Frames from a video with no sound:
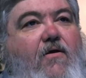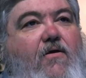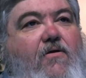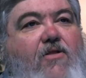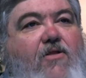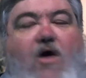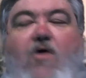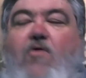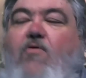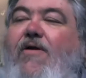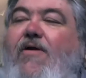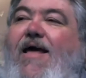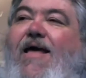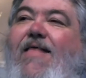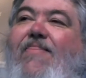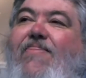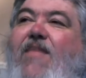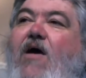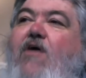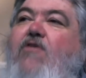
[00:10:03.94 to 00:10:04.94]
Don't
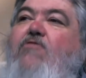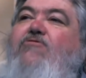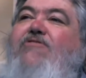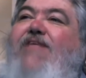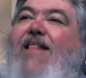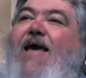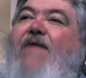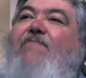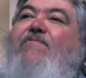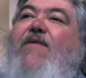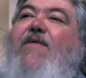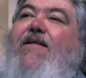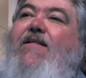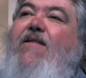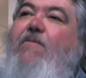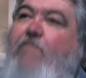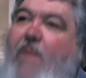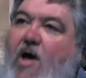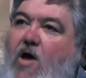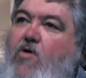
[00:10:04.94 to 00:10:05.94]
let those left in the
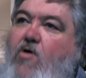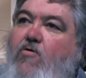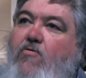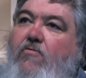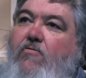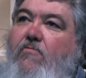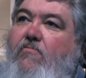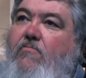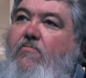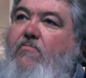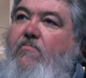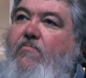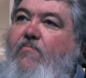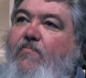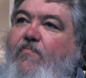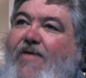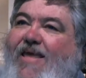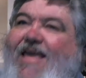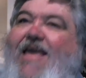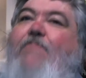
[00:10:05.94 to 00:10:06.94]
boat
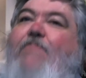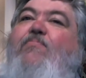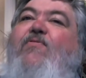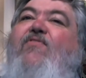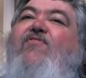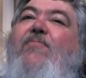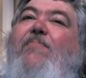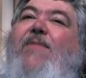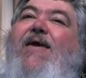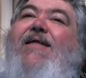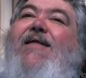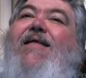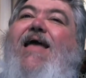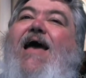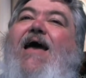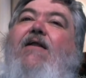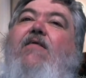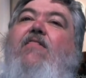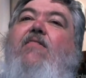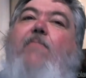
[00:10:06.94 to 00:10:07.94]
keep you from getting
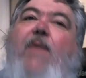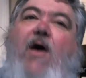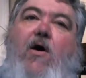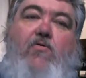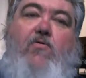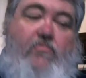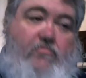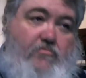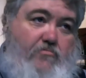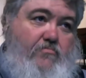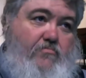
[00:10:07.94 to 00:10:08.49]
out of the boat.